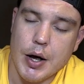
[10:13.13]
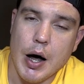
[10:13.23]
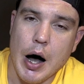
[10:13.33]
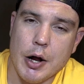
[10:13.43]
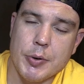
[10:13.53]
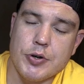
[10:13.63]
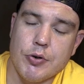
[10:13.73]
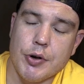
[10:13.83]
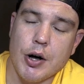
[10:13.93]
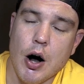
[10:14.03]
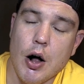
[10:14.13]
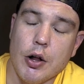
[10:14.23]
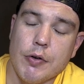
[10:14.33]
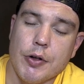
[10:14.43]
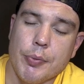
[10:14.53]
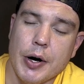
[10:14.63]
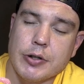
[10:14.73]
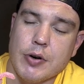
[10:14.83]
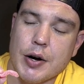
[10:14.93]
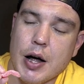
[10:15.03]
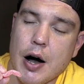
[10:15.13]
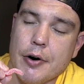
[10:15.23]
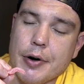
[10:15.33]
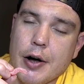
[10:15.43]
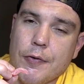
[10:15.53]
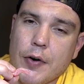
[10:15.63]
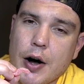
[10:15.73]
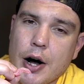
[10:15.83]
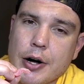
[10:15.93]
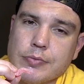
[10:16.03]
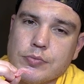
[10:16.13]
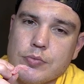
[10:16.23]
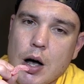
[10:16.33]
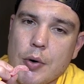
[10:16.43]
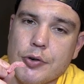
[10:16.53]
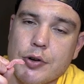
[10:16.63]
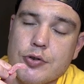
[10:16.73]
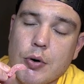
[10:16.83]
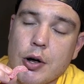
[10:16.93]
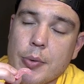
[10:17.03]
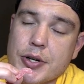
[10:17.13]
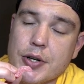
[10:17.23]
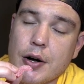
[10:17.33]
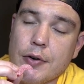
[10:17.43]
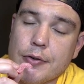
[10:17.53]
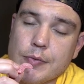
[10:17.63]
I'd be drooling all over the place right now if I wasn't controlling myself.